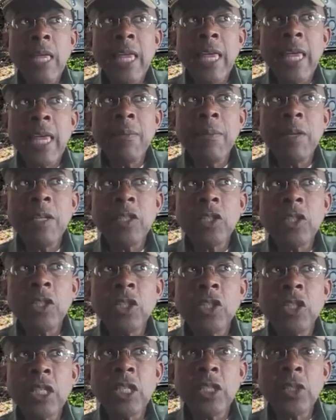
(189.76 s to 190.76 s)

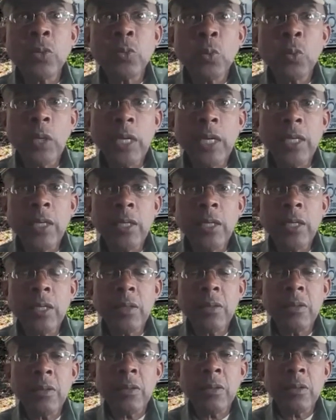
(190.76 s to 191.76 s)
images this week.
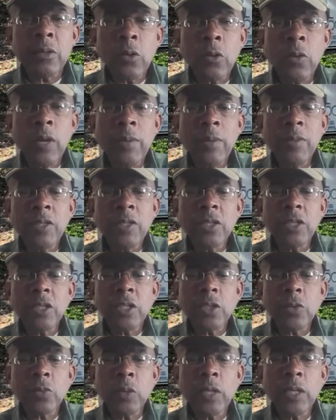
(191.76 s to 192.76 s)
No images
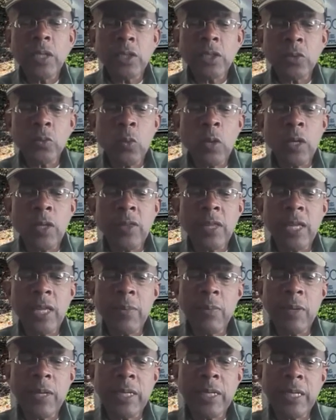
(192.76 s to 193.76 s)
this week, just one
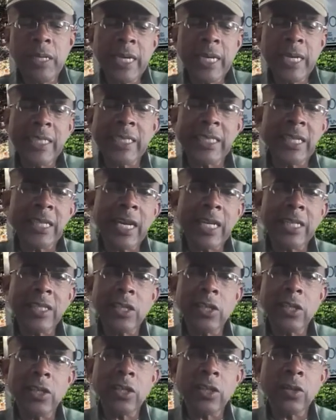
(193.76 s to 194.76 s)
thing, but I guess it's not
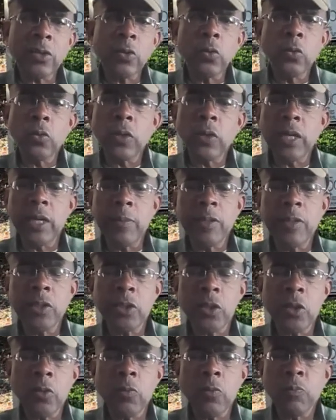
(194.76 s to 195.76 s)
considered a Google image,
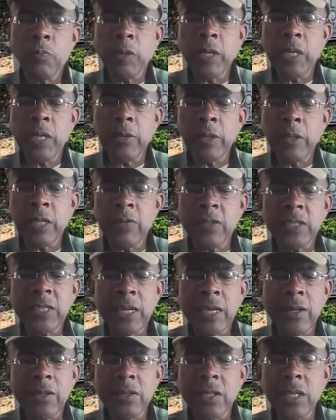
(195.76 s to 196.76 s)
so we didn't give a
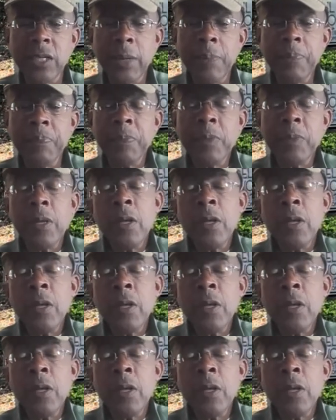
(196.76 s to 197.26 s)
shout out to them.